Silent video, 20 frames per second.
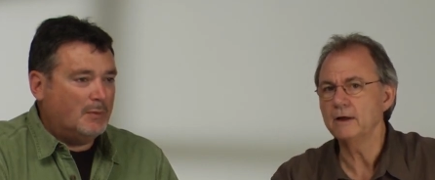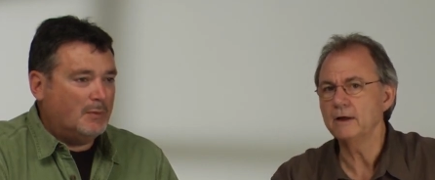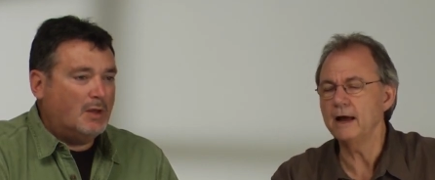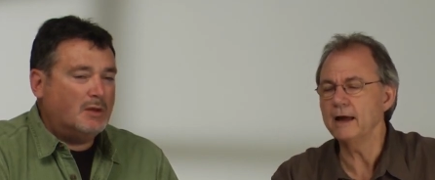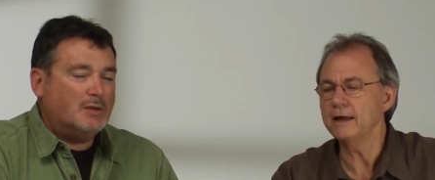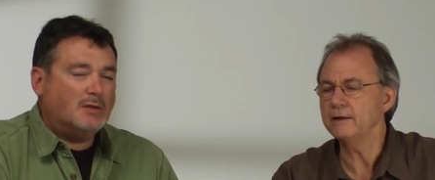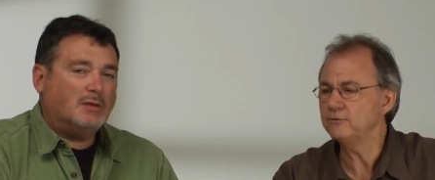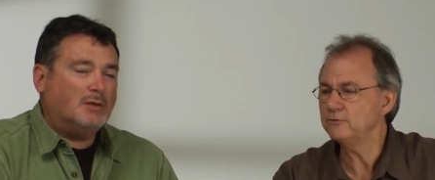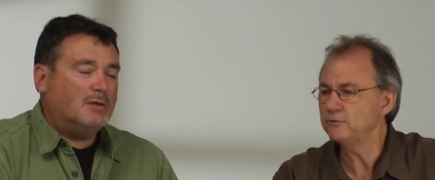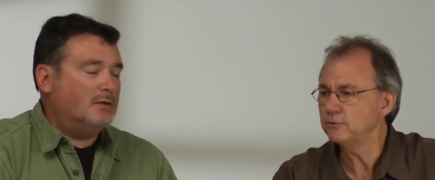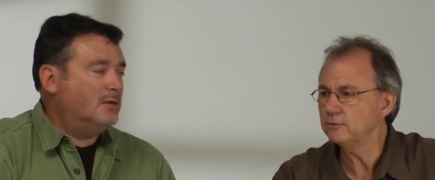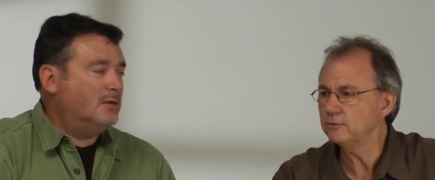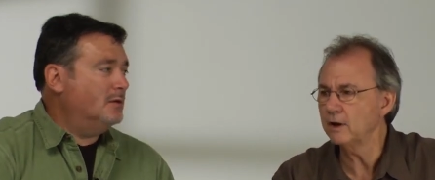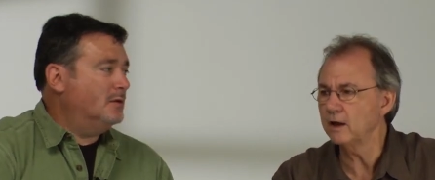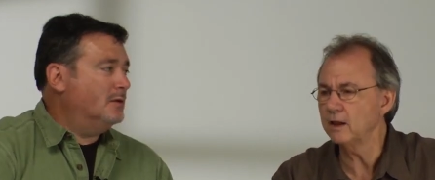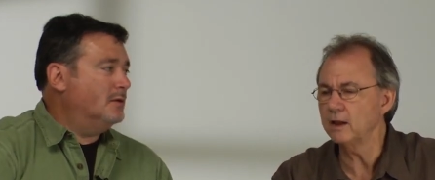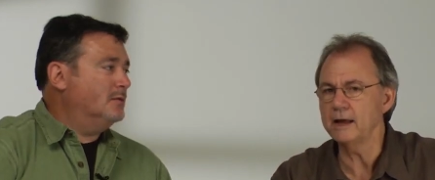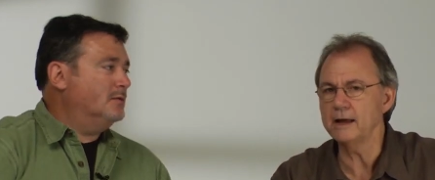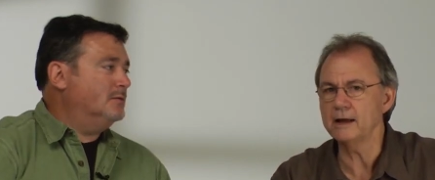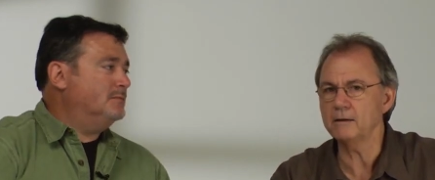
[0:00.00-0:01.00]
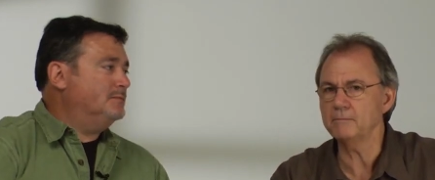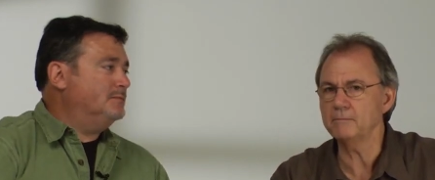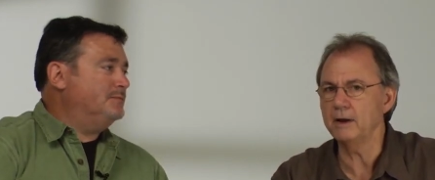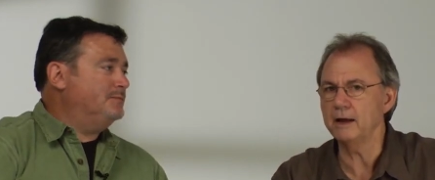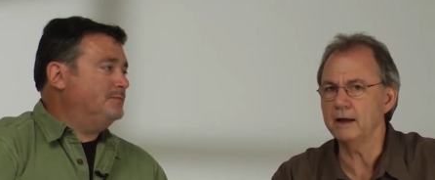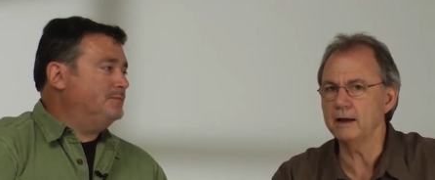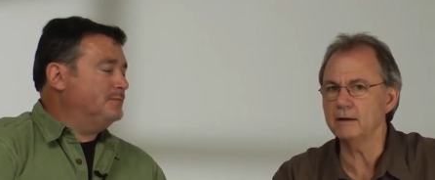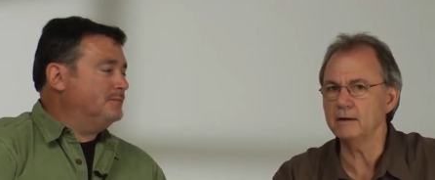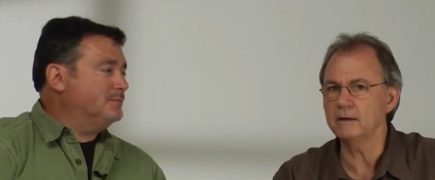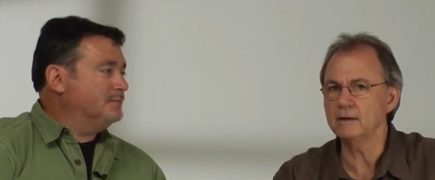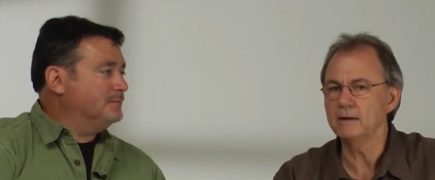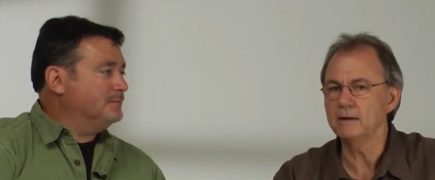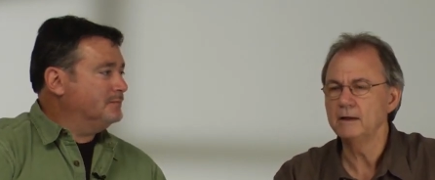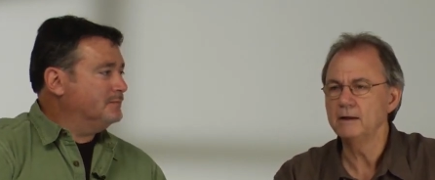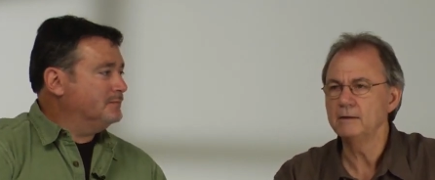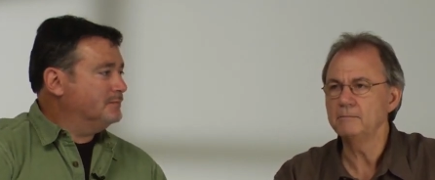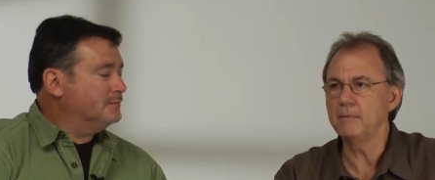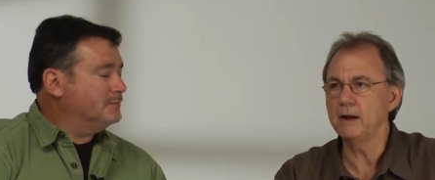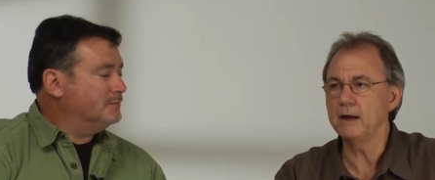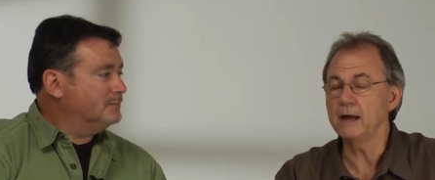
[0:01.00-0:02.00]
Speaker 1: I do not like my,
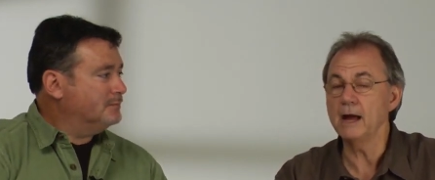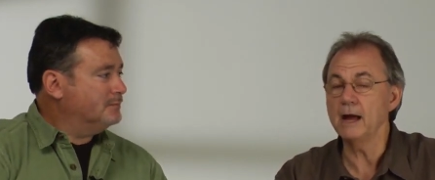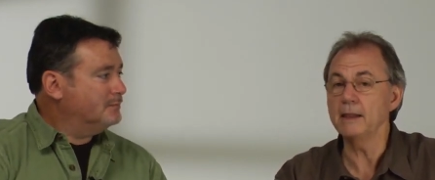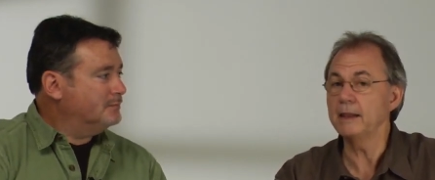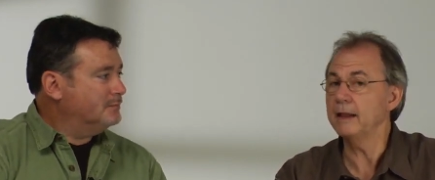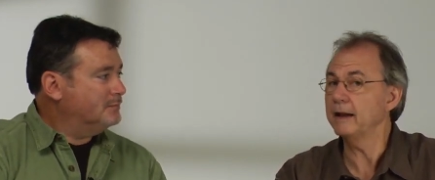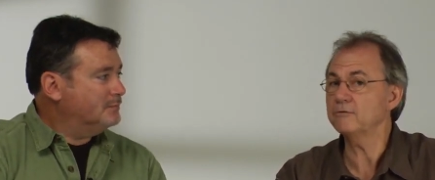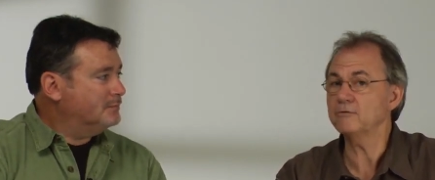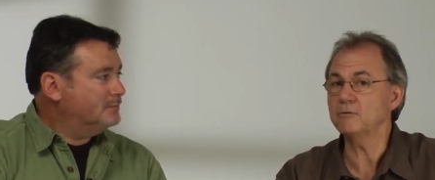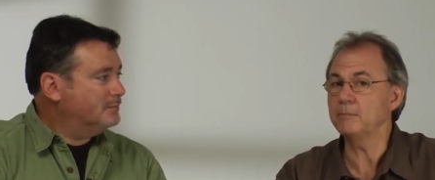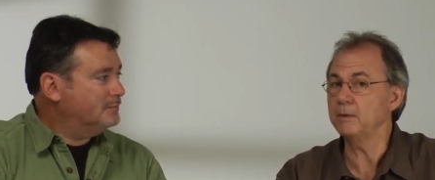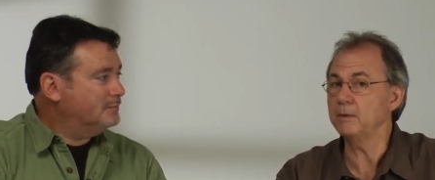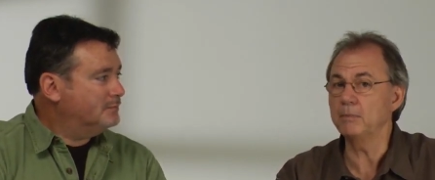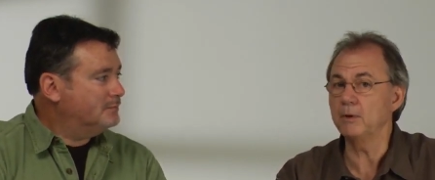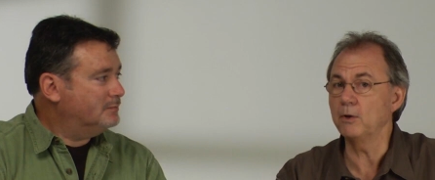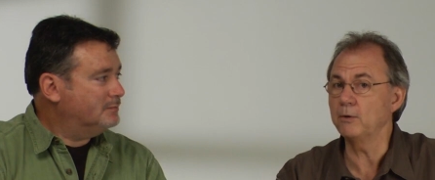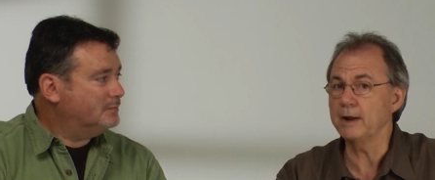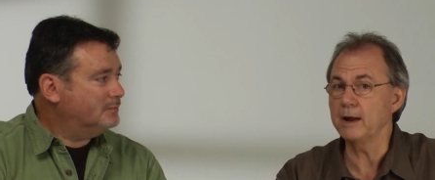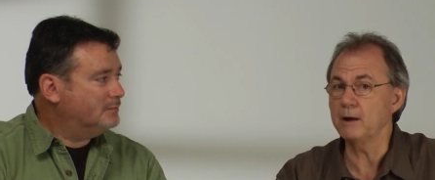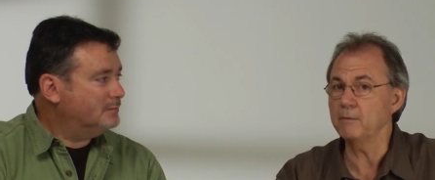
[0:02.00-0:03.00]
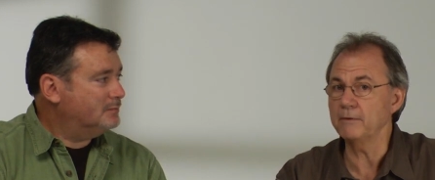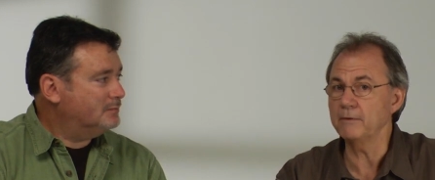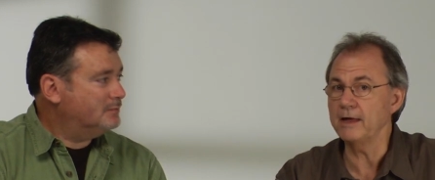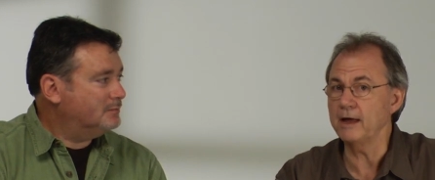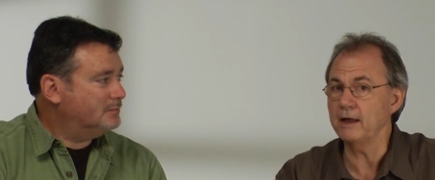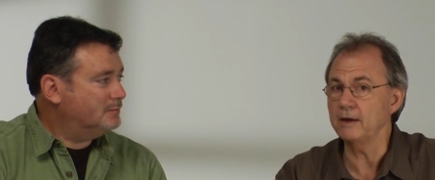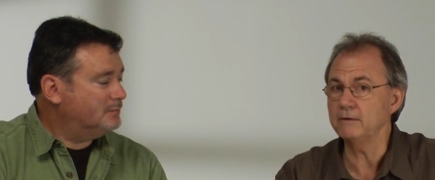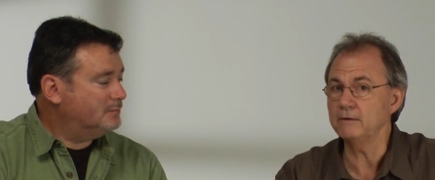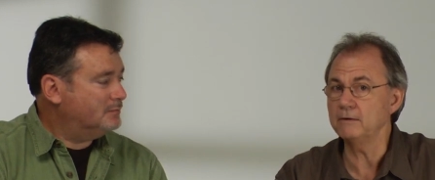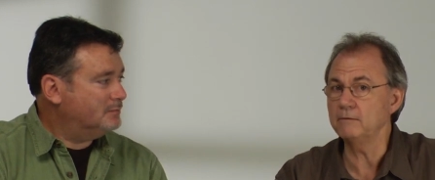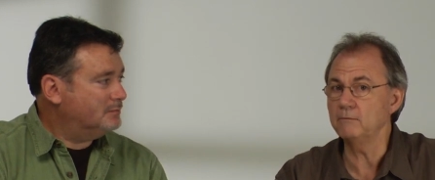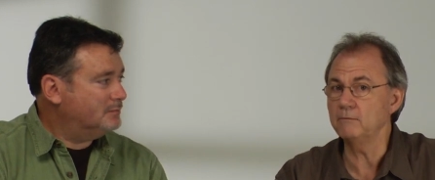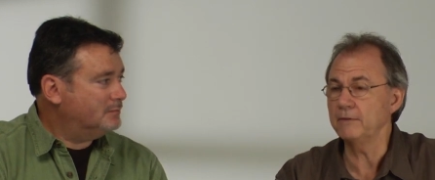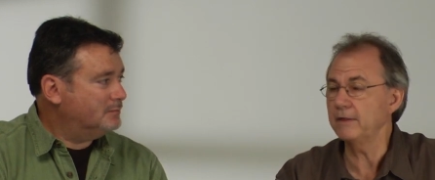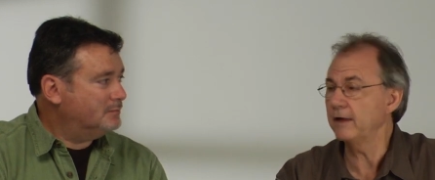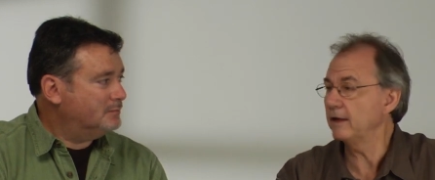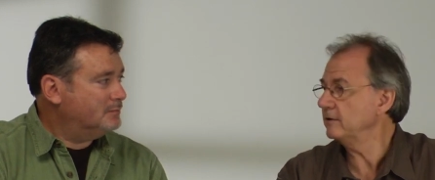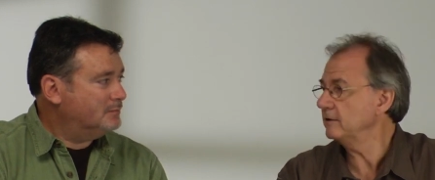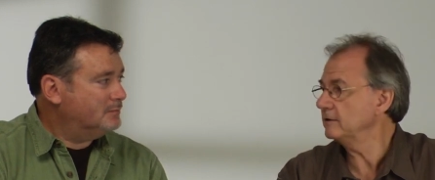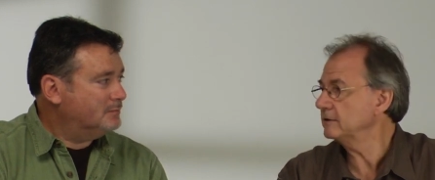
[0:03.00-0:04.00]
my highlights to be blown out with that, with
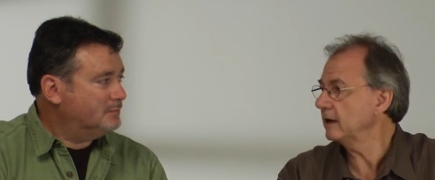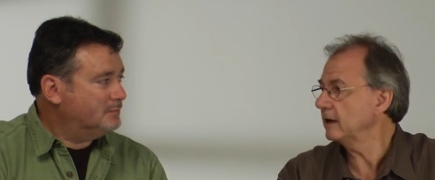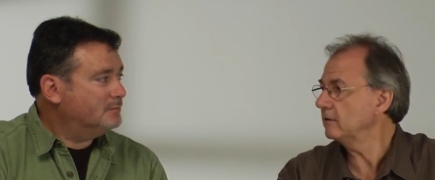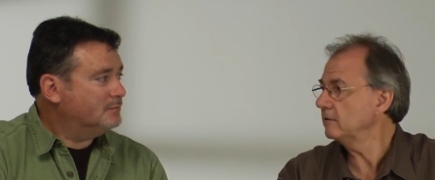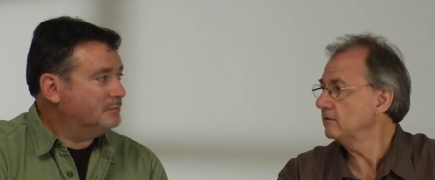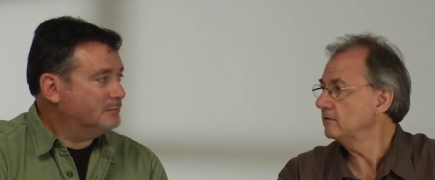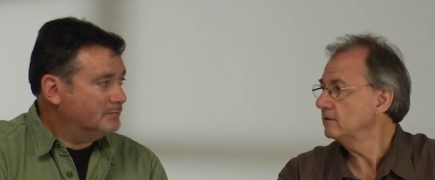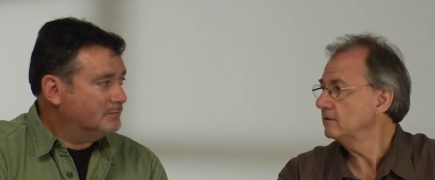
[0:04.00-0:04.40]
that detail.